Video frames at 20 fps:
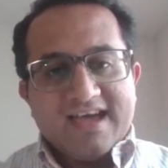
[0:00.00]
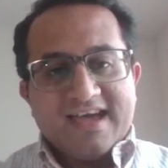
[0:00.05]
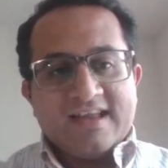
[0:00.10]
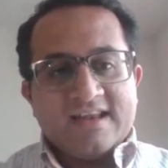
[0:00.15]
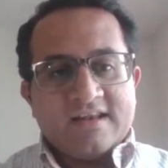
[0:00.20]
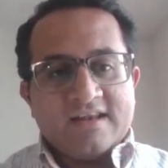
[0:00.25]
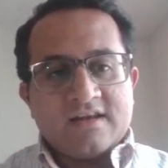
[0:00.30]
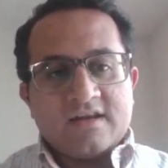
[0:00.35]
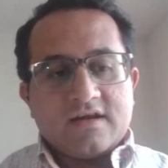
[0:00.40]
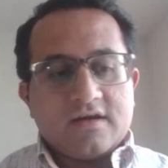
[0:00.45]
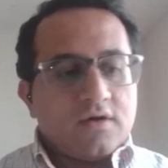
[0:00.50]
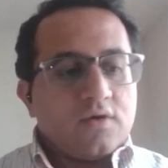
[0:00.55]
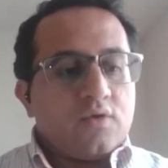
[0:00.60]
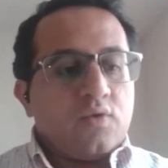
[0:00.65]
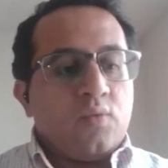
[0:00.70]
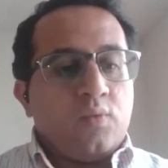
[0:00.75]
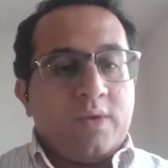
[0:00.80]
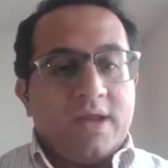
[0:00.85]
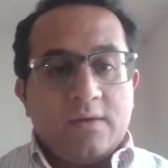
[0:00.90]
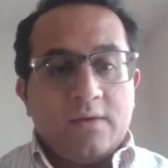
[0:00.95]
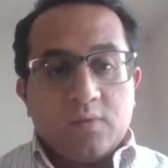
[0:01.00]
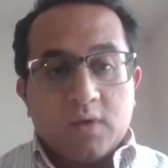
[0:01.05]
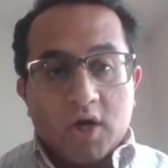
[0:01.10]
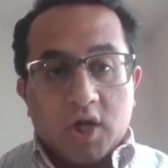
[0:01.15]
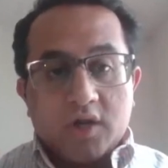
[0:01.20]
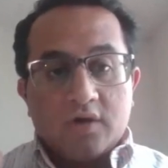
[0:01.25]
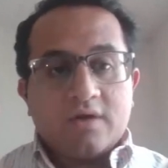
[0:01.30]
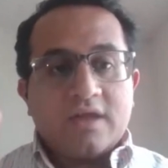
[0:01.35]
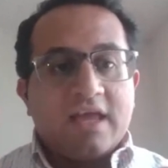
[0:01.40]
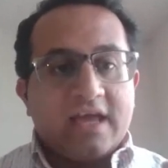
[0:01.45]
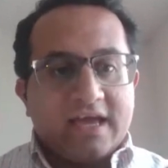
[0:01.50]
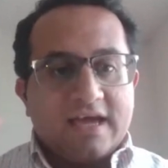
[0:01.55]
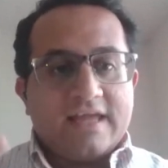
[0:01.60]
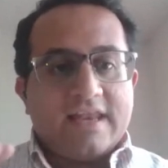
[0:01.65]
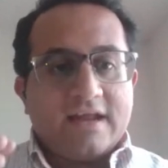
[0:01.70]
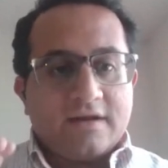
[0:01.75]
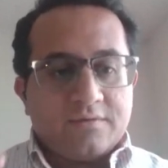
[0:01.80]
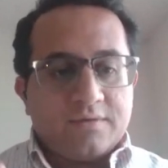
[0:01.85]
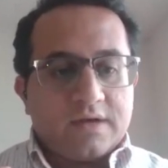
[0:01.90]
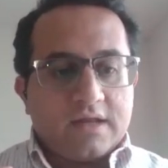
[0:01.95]
and we were looking
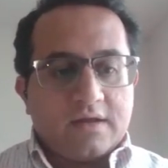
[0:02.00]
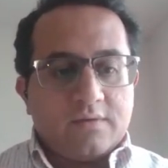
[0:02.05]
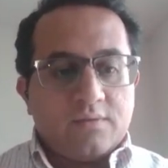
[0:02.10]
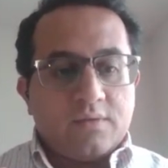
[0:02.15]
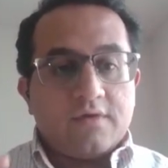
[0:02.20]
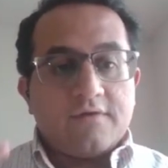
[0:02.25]
at equity.